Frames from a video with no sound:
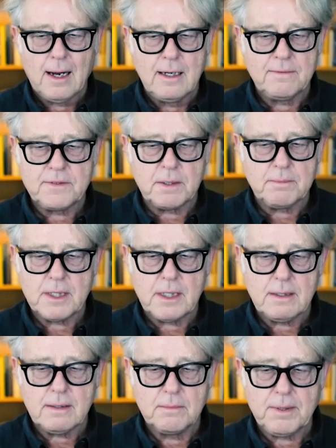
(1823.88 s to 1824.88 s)
if
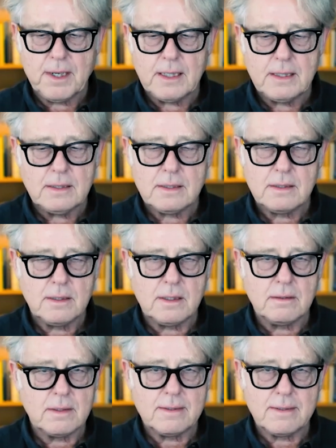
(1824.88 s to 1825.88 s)
somebody complains, you
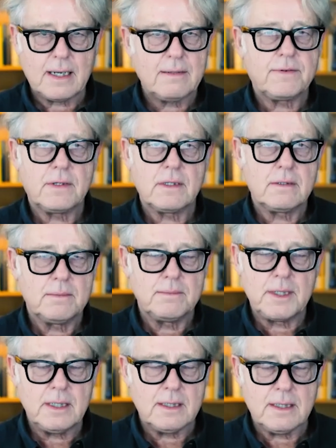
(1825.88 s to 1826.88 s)
know, grandfather them
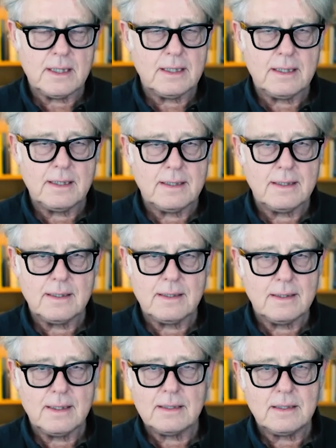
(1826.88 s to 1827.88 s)
in, and then uh,
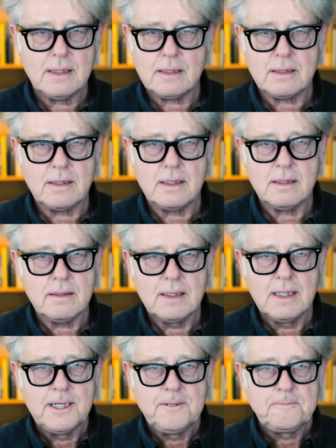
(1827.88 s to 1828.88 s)
that's it. You know.
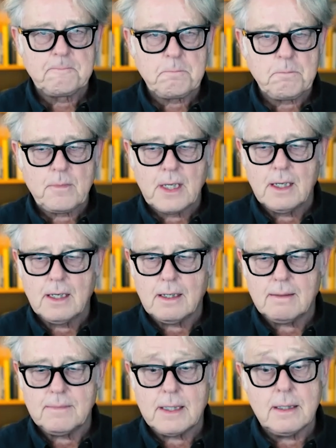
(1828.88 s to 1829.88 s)
Mm-hmm.
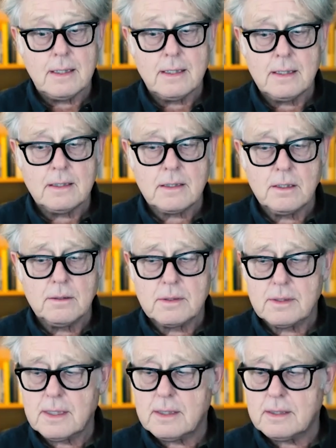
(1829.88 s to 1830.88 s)
Um, and and this
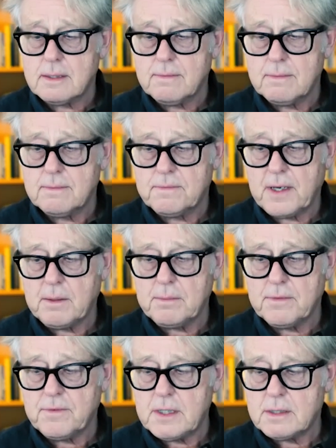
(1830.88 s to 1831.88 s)
goes. There's a famed
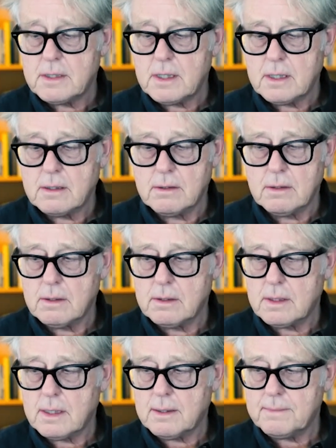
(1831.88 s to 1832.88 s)
VC called
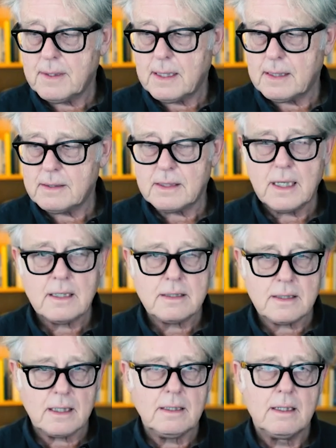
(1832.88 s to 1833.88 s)
um,
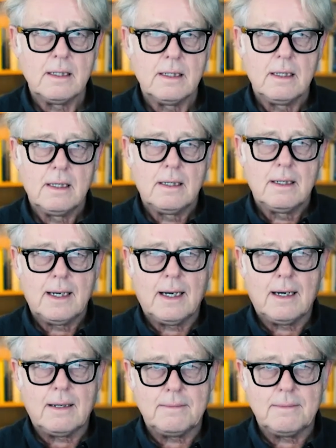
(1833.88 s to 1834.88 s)
Andreessen,
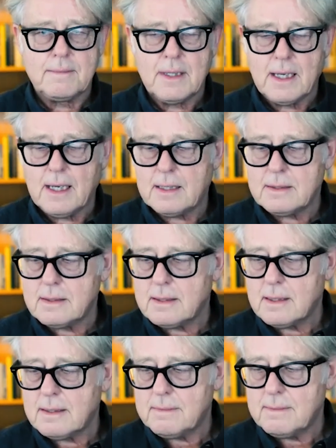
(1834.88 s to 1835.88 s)
um, and
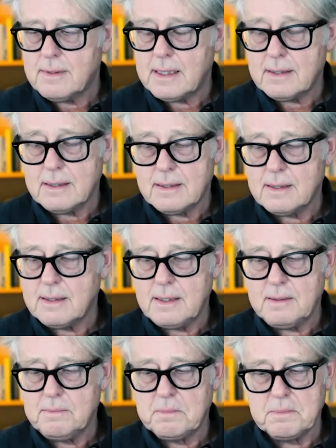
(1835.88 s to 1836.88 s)
um, and he